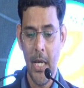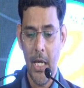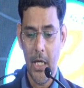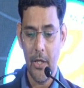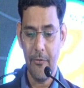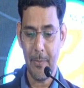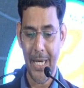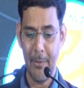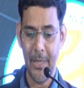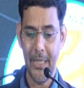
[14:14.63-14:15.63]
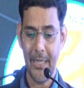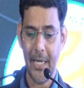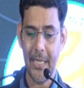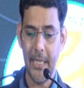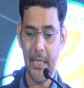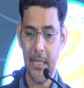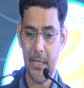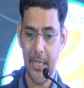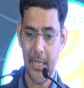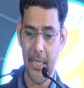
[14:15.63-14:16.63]
If primary target is
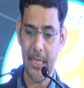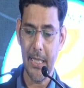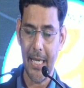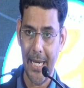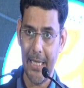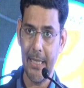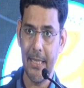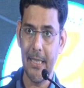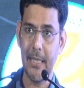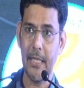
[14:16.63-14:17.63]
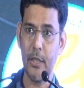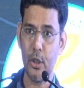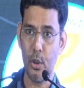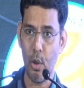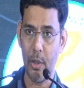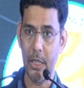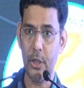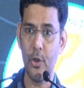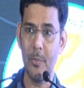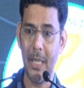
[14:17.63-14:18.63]
decreasing LDL that is not
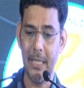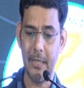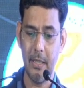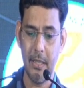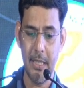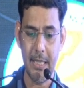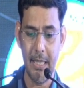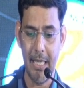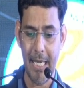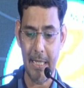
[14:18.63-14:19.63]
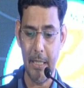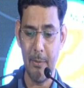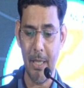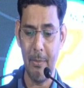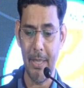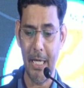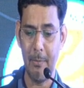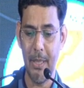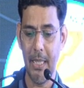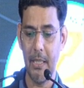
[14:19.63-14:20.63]
achieved by statins, then ezetimibe can
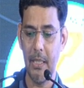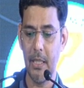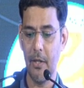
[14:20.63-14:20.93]
be added.